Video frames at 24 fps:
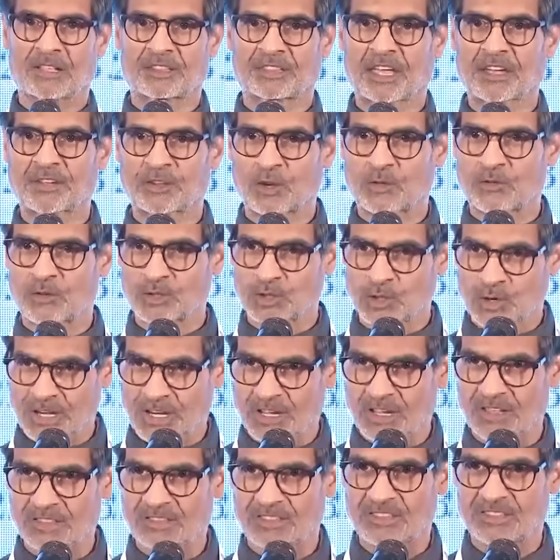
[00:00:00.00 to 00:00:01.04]
Thank you for
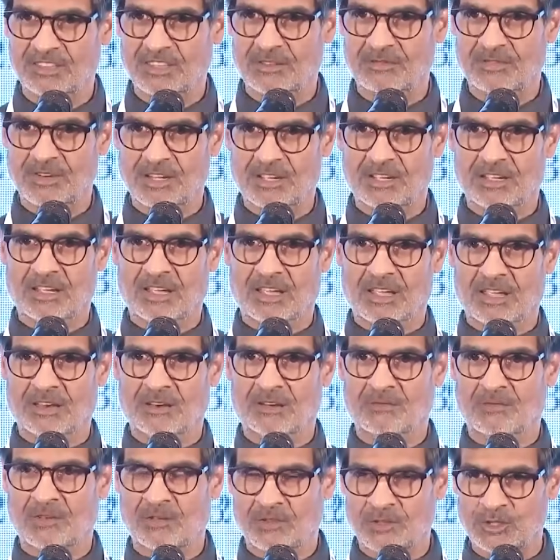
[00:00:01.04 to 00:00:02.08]
joining us this evening,
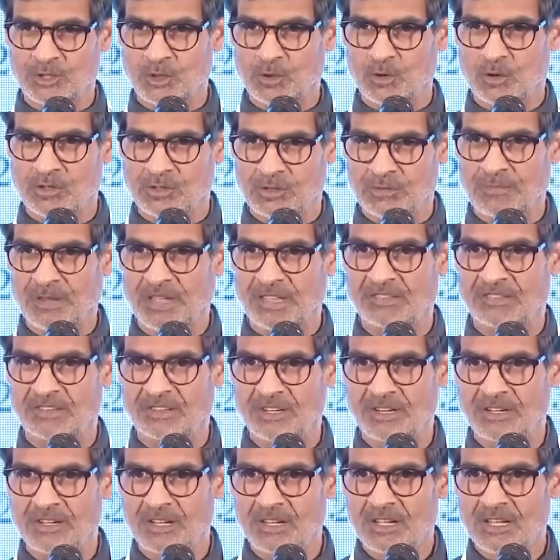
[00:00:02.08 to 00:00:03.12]
and we wish you all the
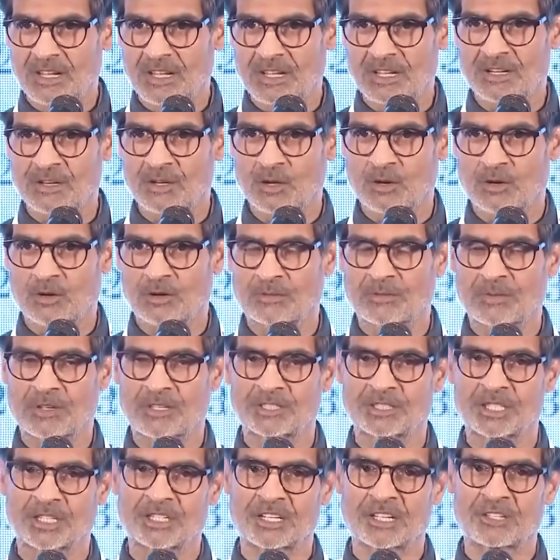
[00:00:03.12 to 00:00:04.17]
best in your
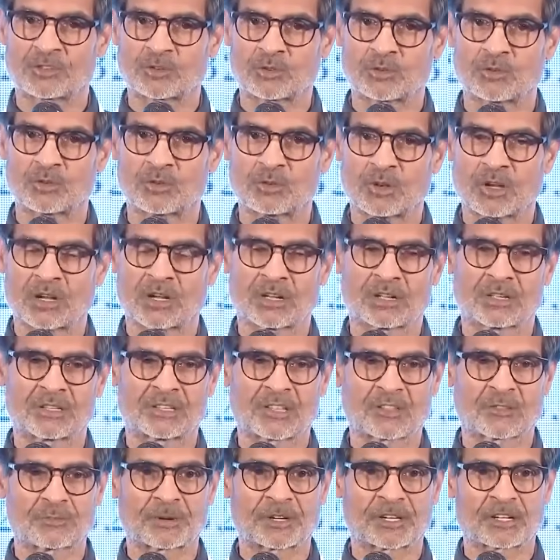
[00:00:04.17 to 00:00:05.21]
journey through
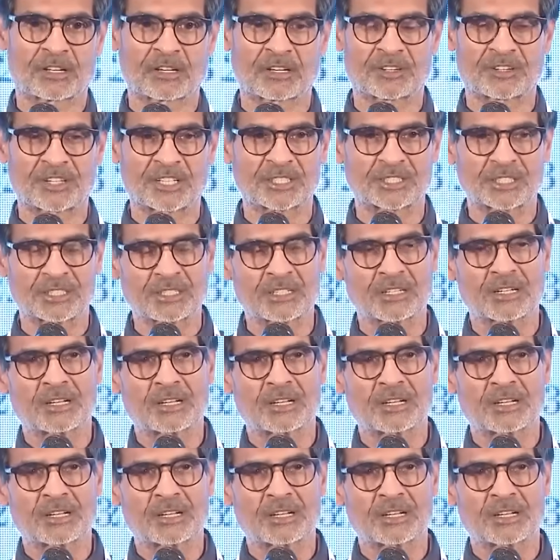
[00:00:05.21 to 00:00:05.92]
this particular region.